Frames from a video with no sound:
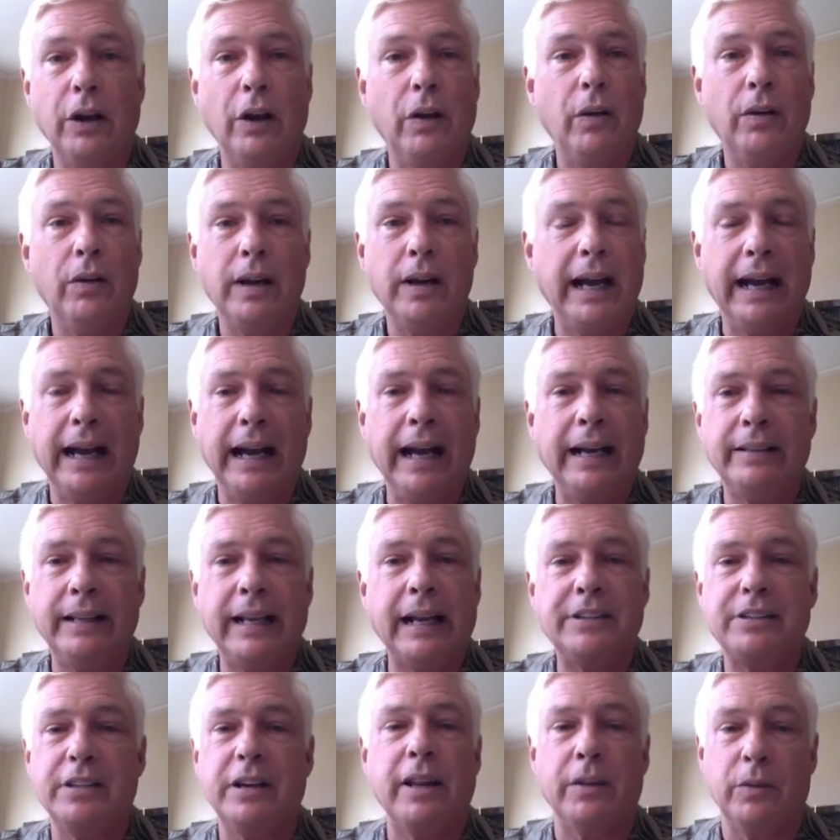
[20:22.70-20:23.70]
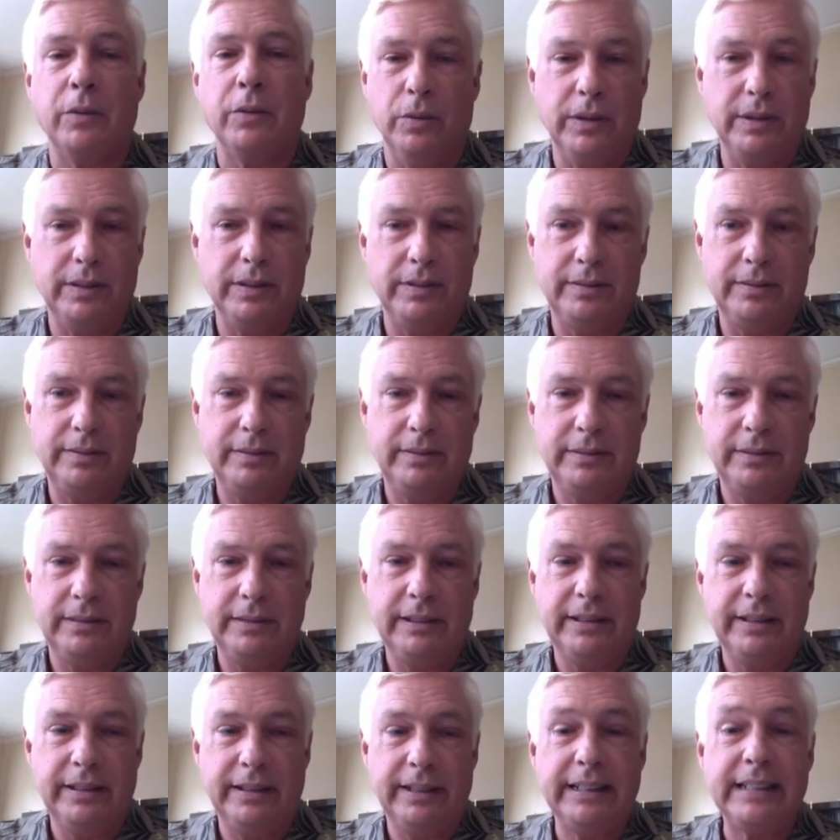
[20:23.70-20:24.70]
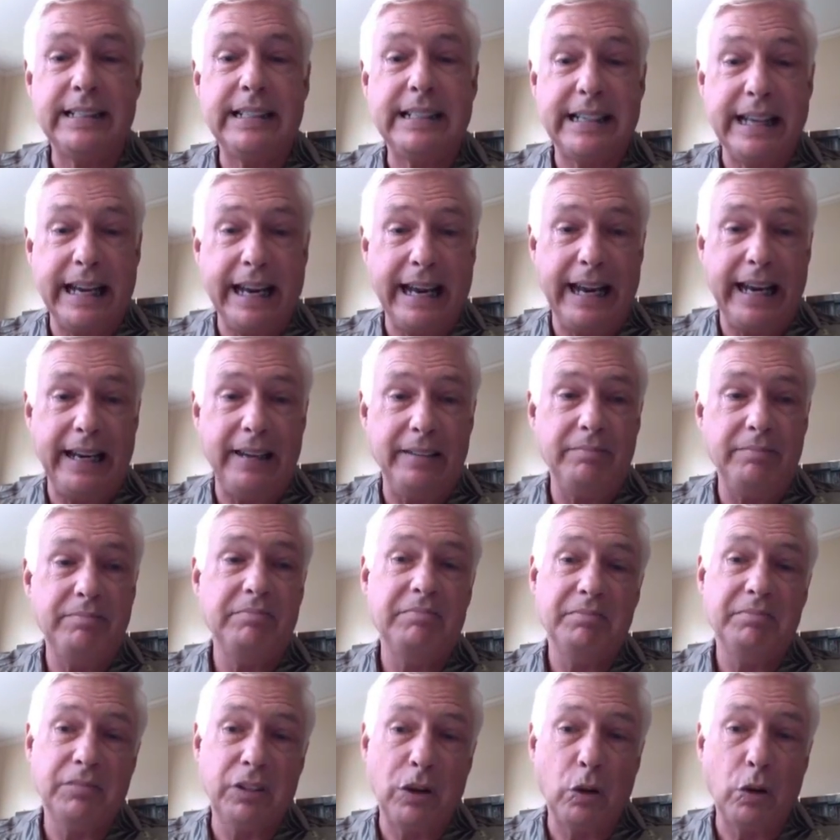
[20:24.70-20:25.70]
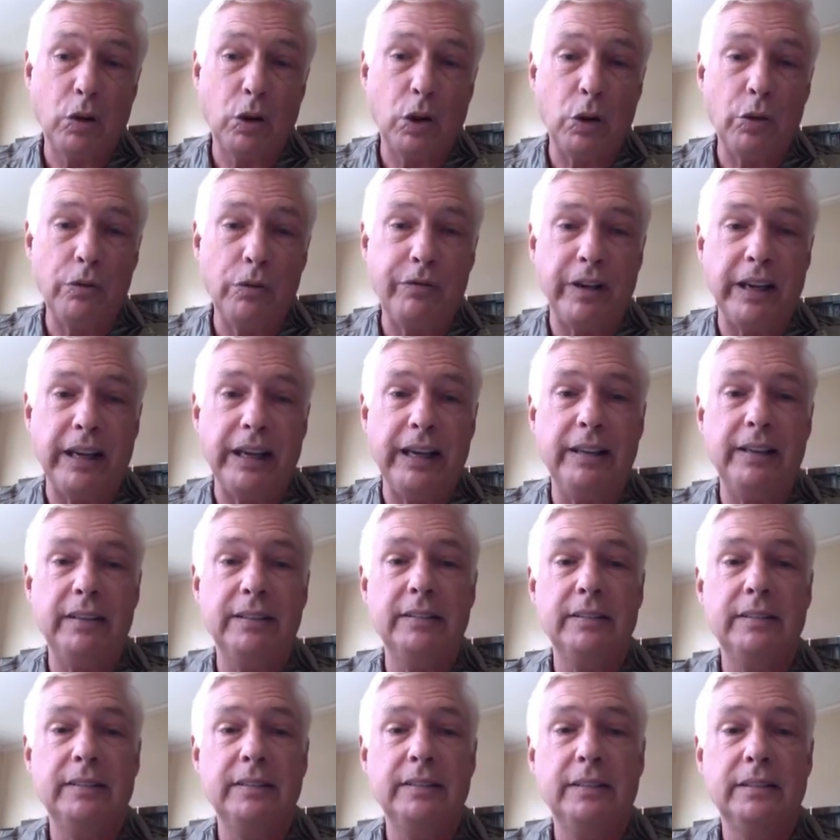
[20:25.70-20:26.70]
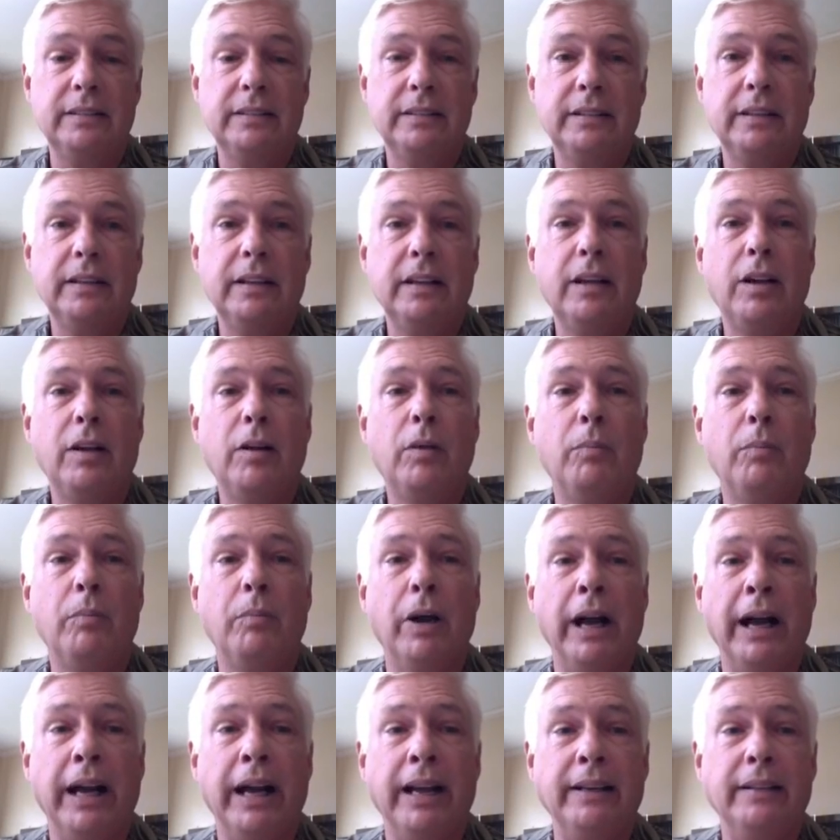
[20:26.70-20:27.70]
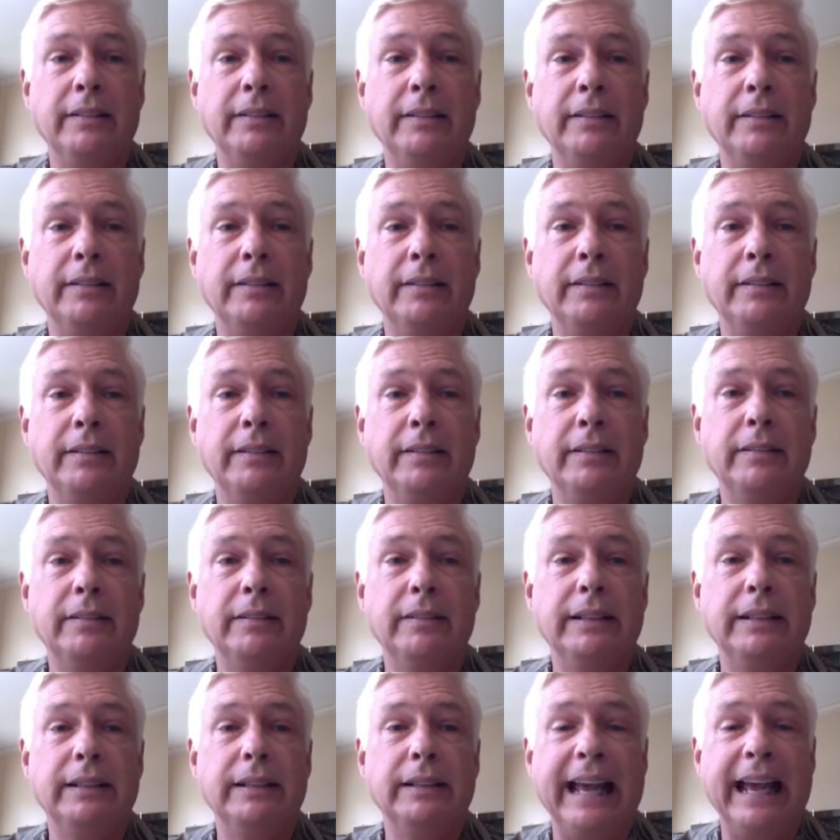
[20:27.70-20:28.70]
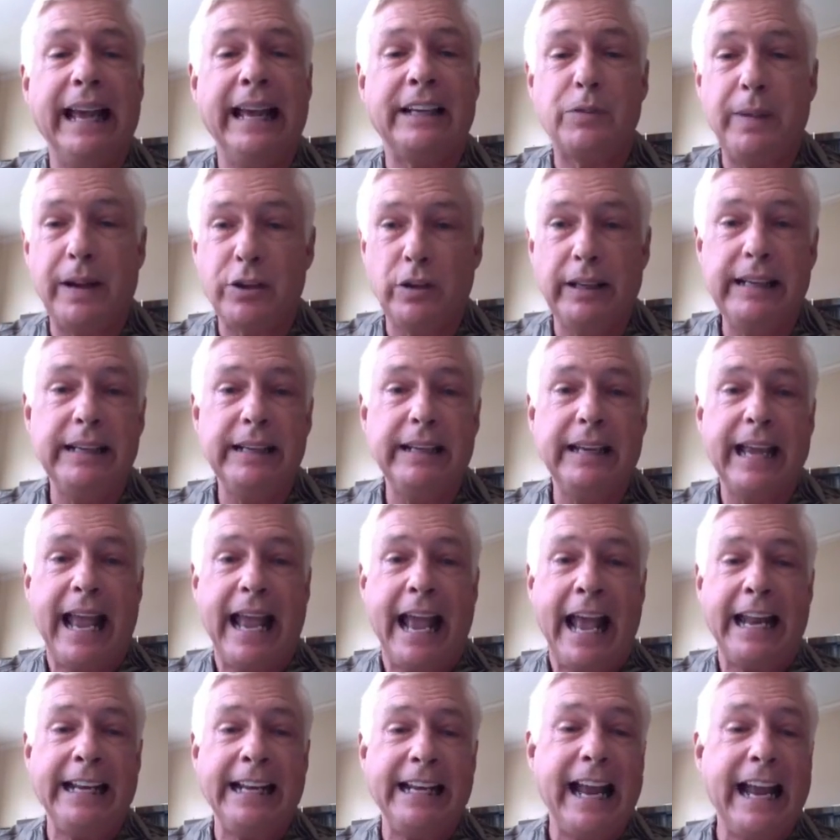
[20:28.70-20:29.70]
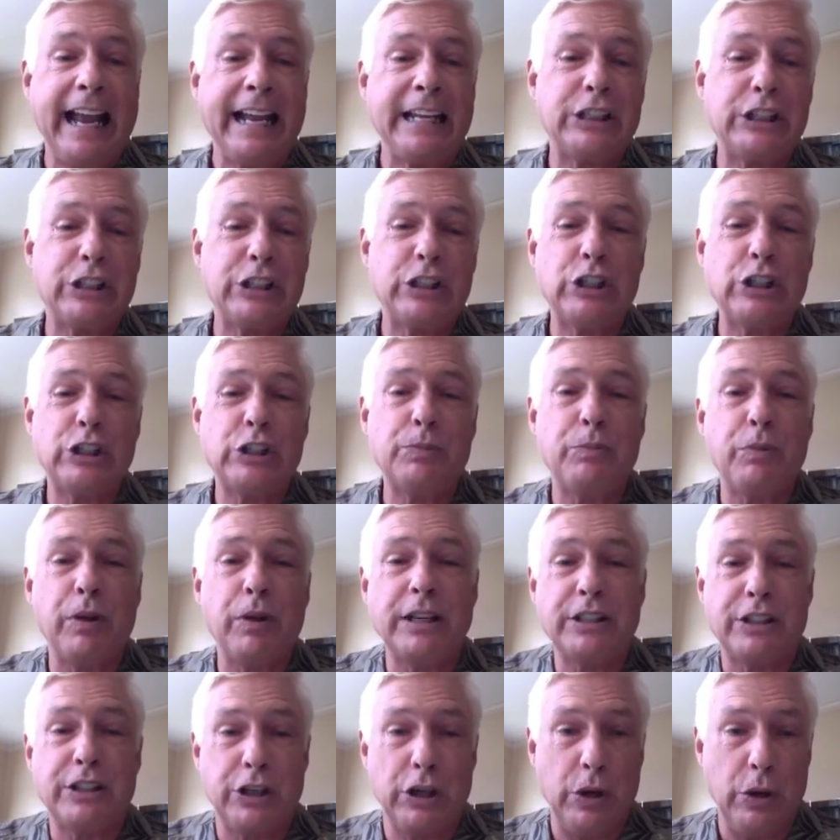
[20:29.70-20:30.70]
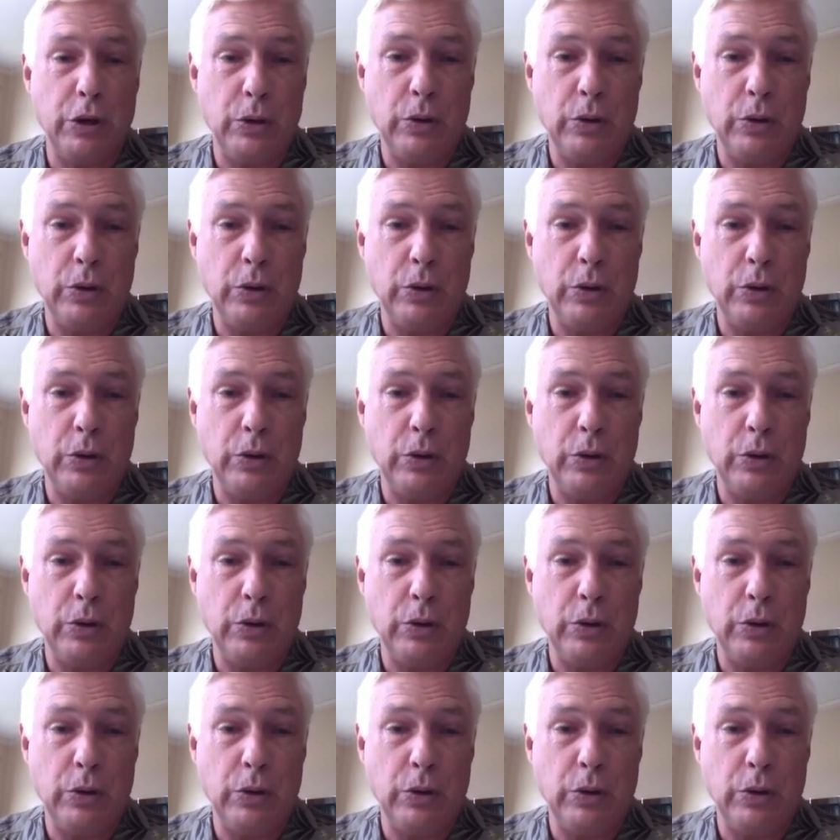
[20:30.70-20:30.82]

I that's another one. Insane, a little goofy, but especially an espresso.